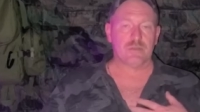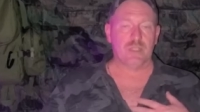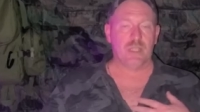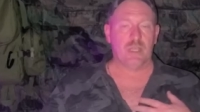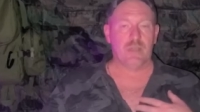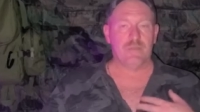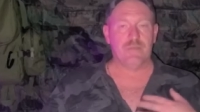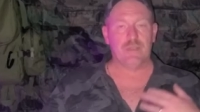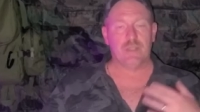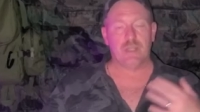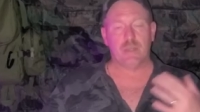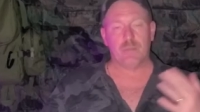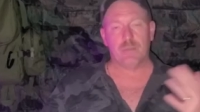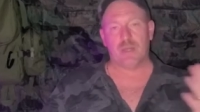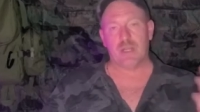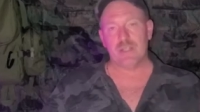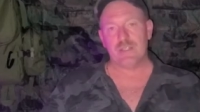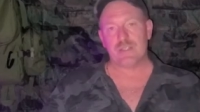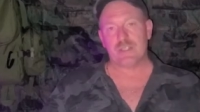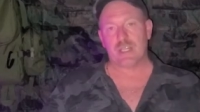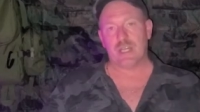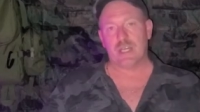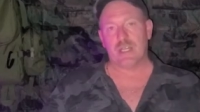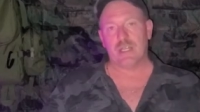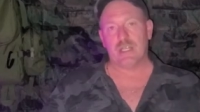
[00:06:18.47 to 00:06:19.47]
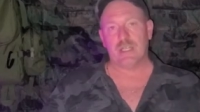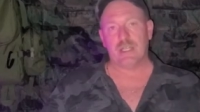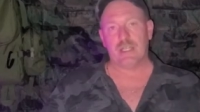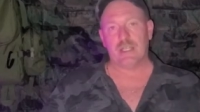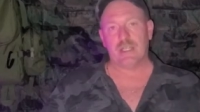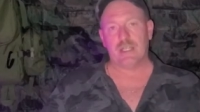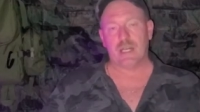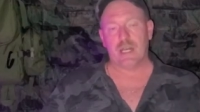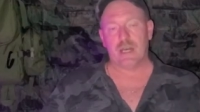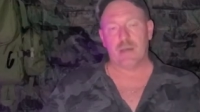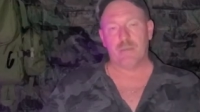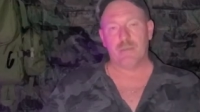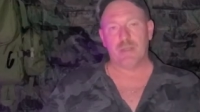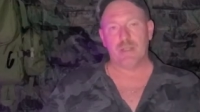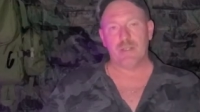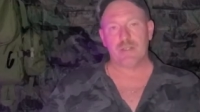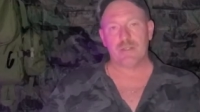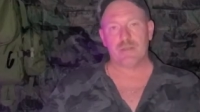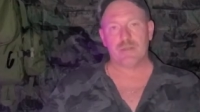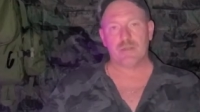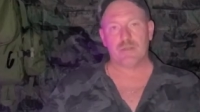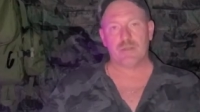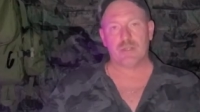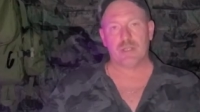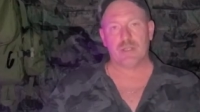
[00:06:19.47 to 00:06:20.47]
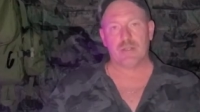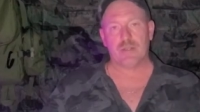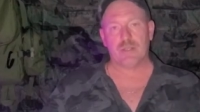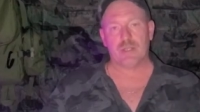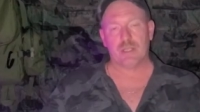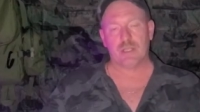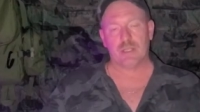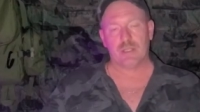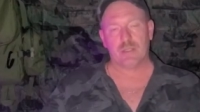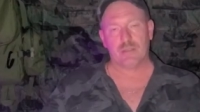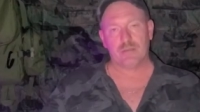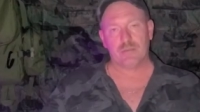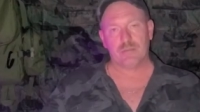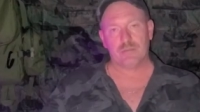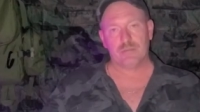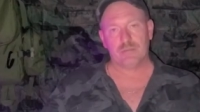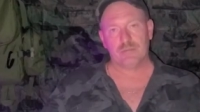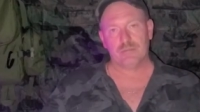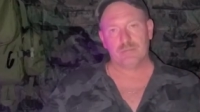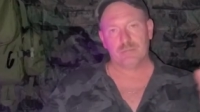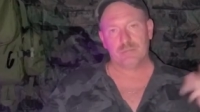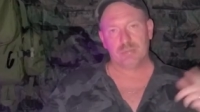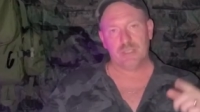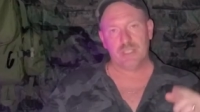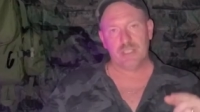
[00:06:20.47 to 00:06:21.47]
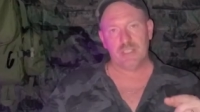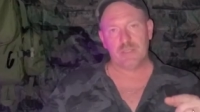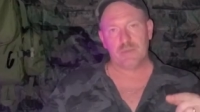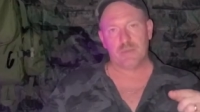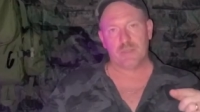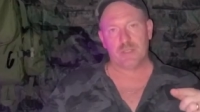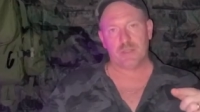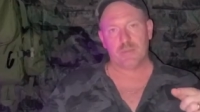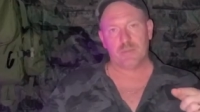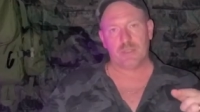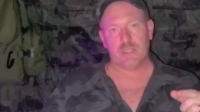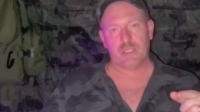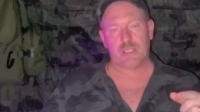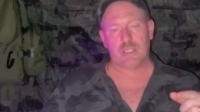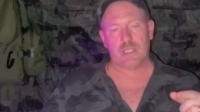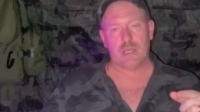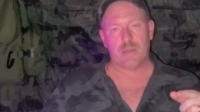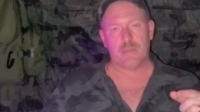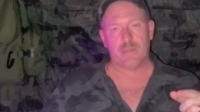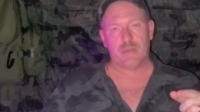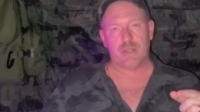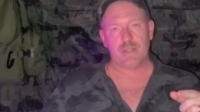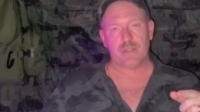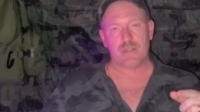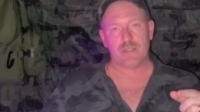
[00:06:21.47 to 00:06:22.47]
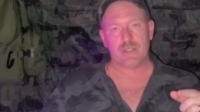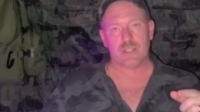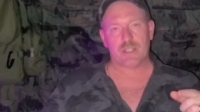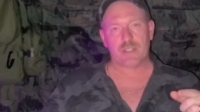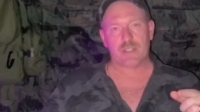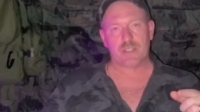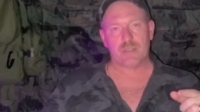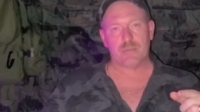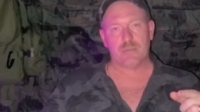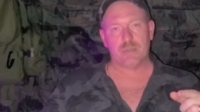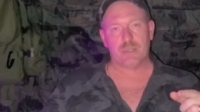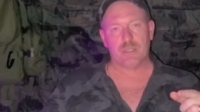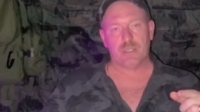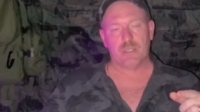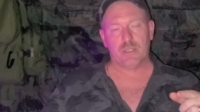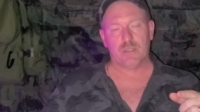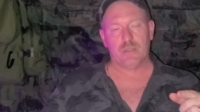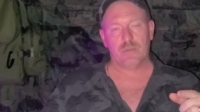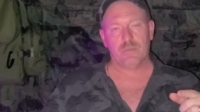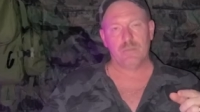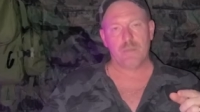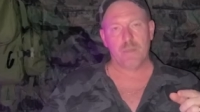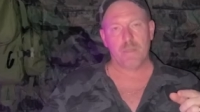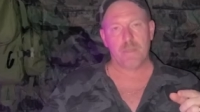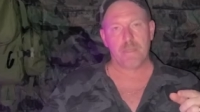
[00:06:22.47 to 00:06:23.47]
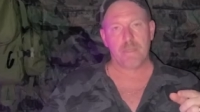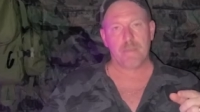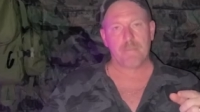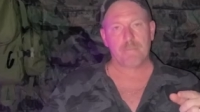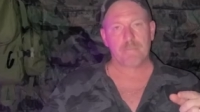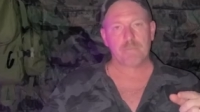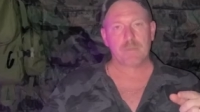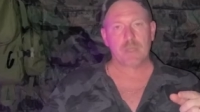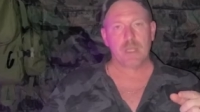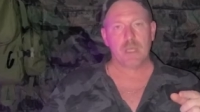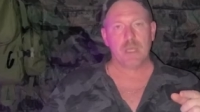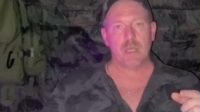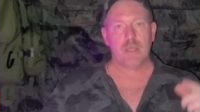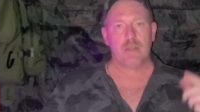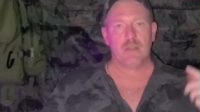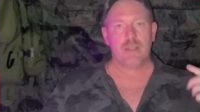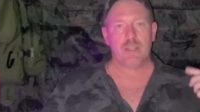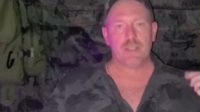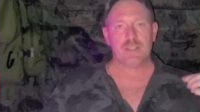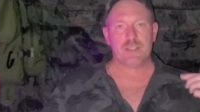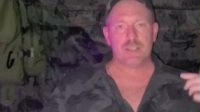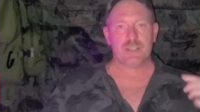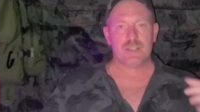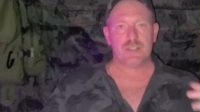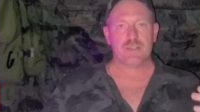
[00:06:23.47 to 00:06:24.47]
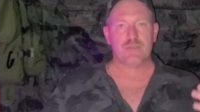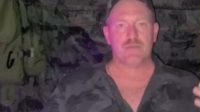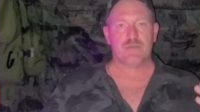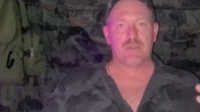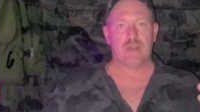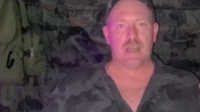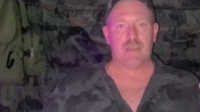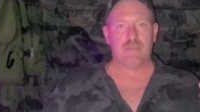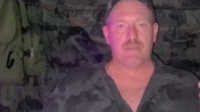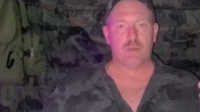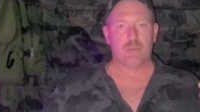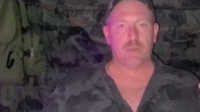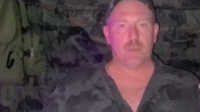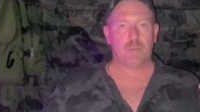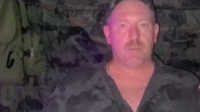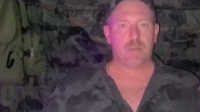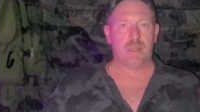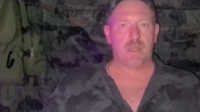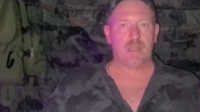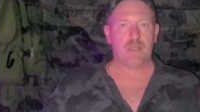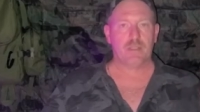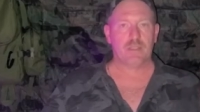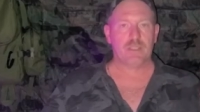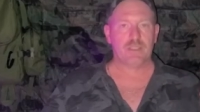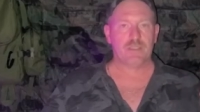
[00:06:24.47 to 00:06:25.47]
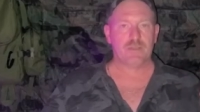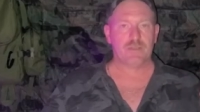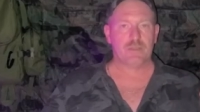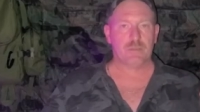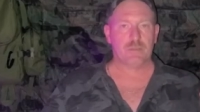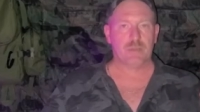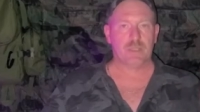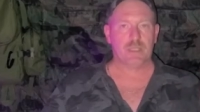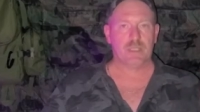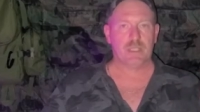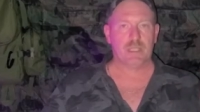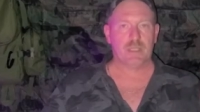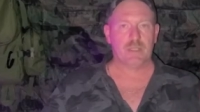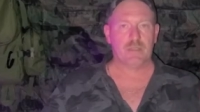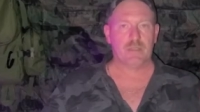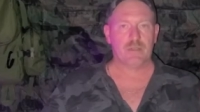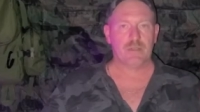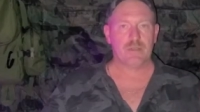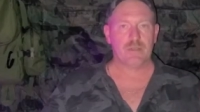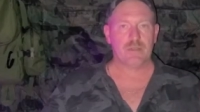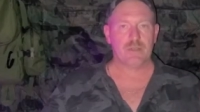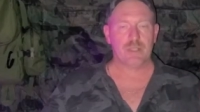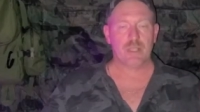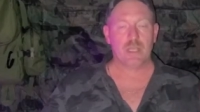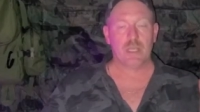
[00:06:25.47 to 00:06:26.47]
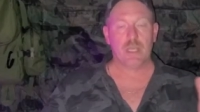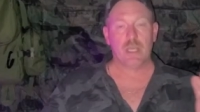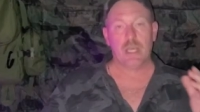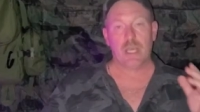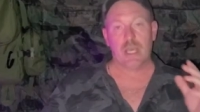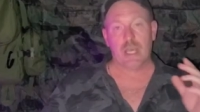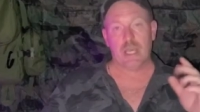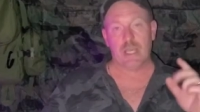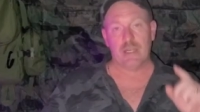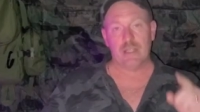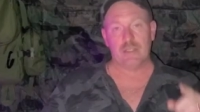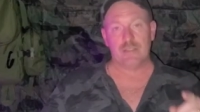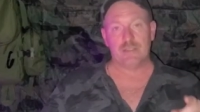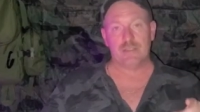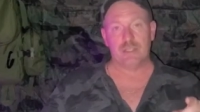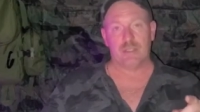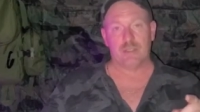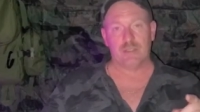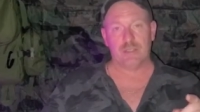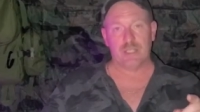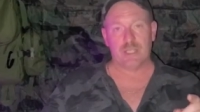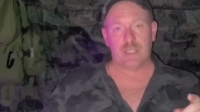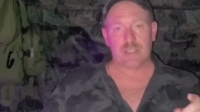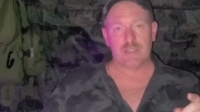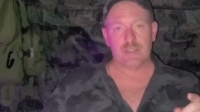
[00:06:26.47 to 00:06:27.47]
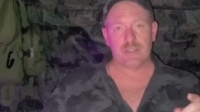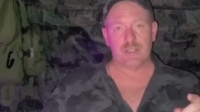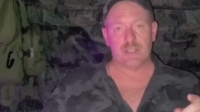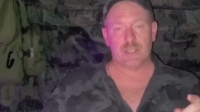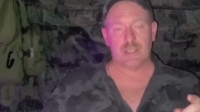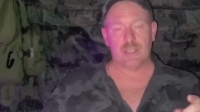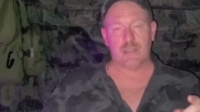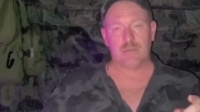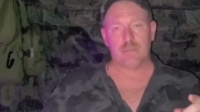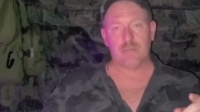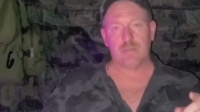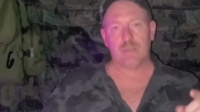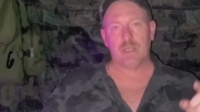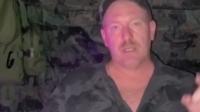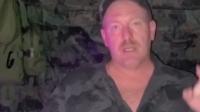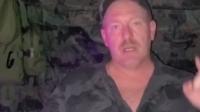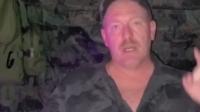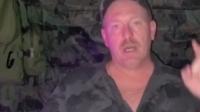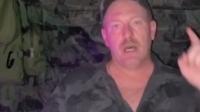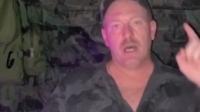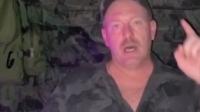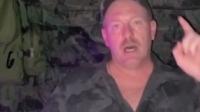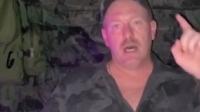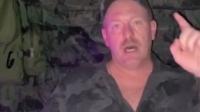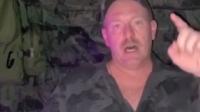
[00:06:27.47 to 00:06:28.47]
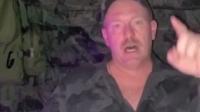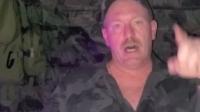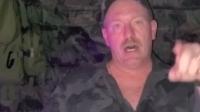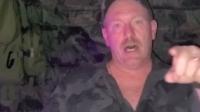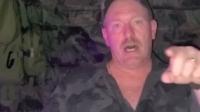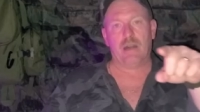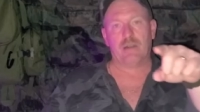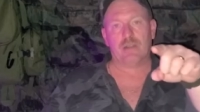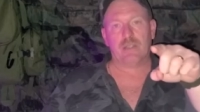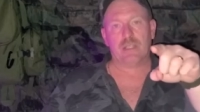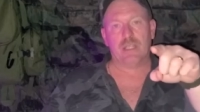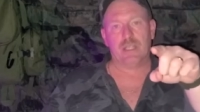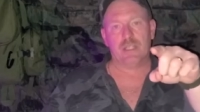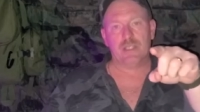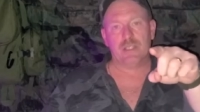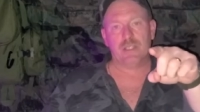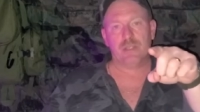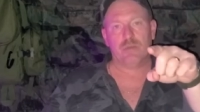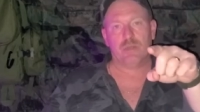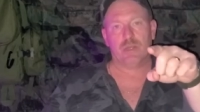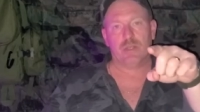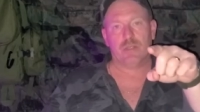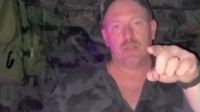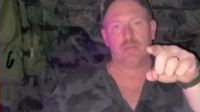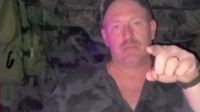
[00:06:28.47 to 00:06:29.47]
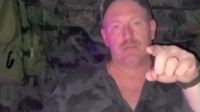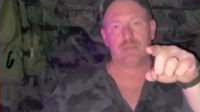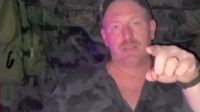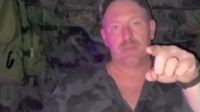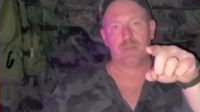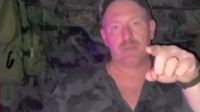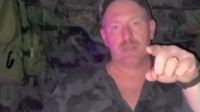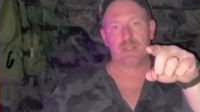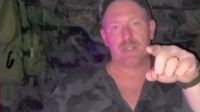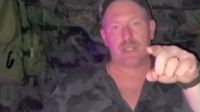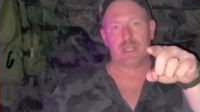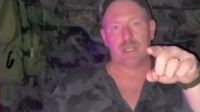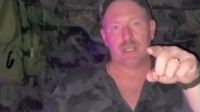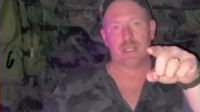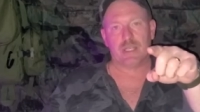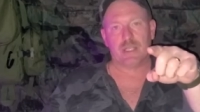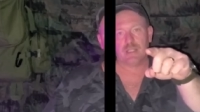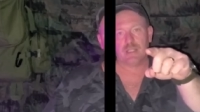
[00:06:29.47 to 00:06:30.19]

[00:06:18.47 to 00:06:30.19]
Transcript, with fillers: If anybody's got any comments or anything, please put them in the comment section below. This is Survival Preparedness for Beginners, and until next time, I'll catch you on the flip side.